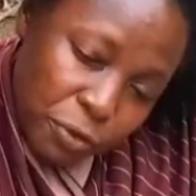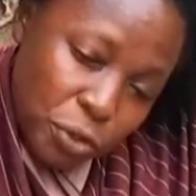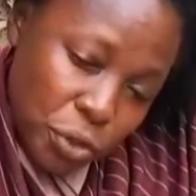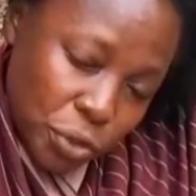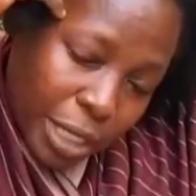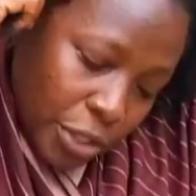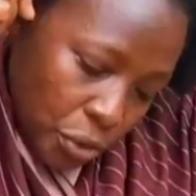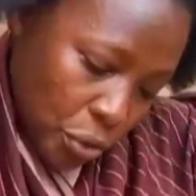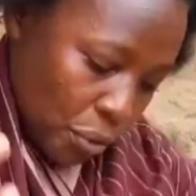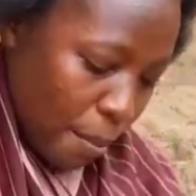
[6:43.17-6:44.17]
to do is
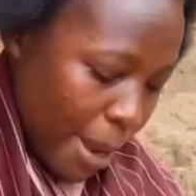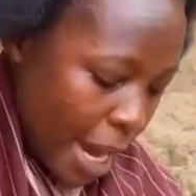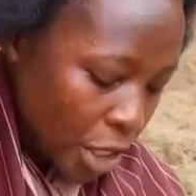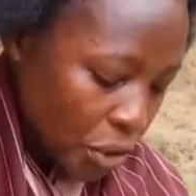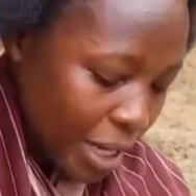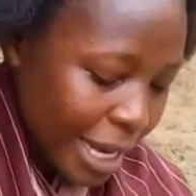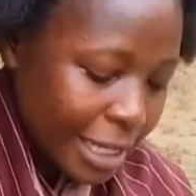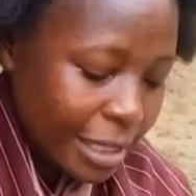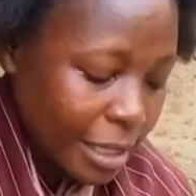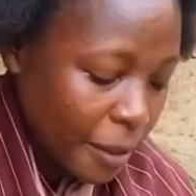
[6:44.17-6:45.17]
to make sure that
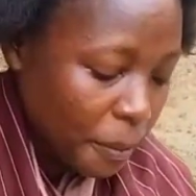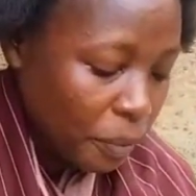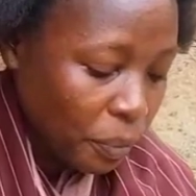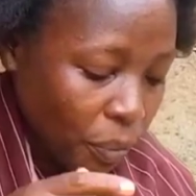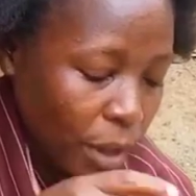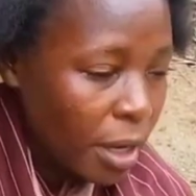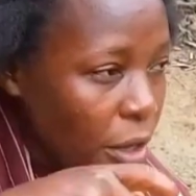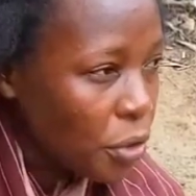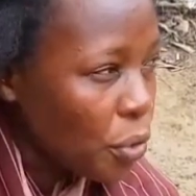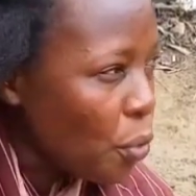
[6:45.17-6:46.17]

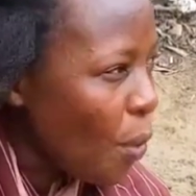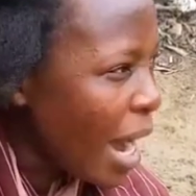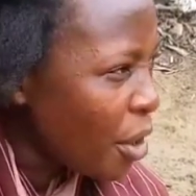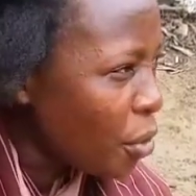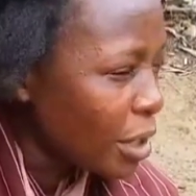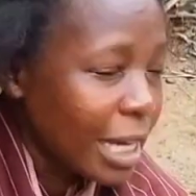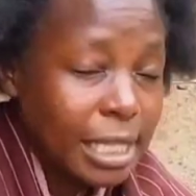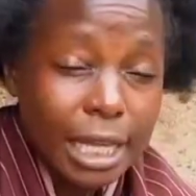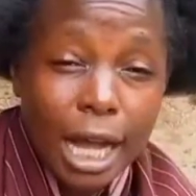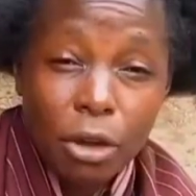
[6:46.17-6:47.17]
you work on the
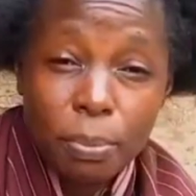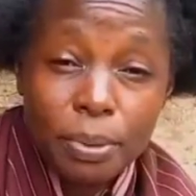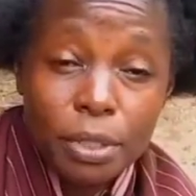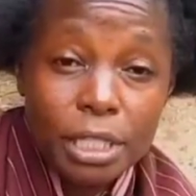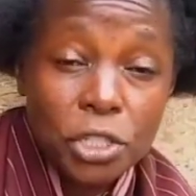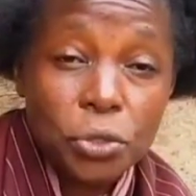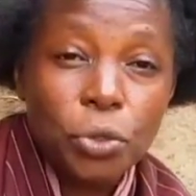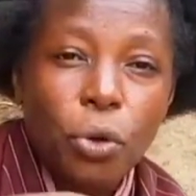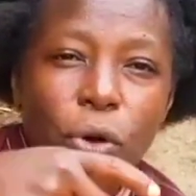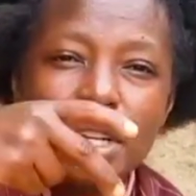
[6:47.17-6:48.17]
scalp. It should
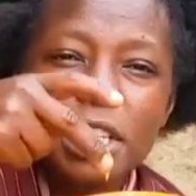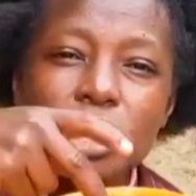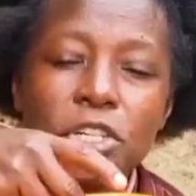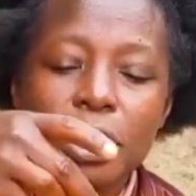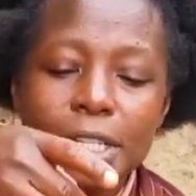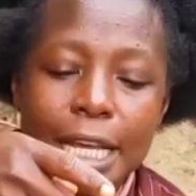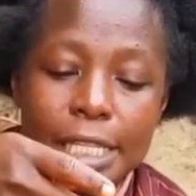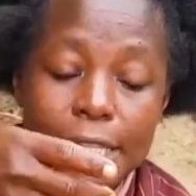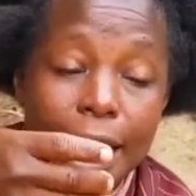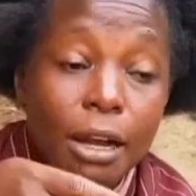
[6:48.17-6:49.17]
condition the
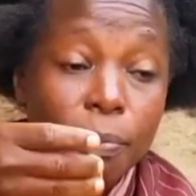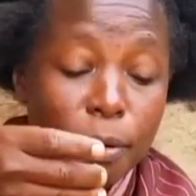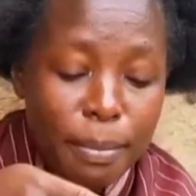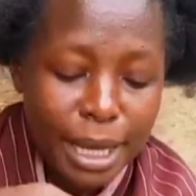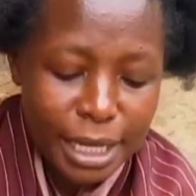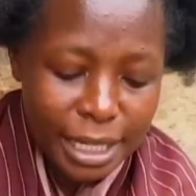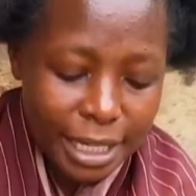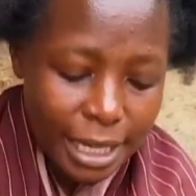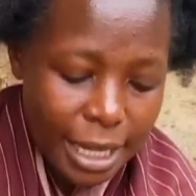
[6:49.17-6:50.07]
scalp mainly.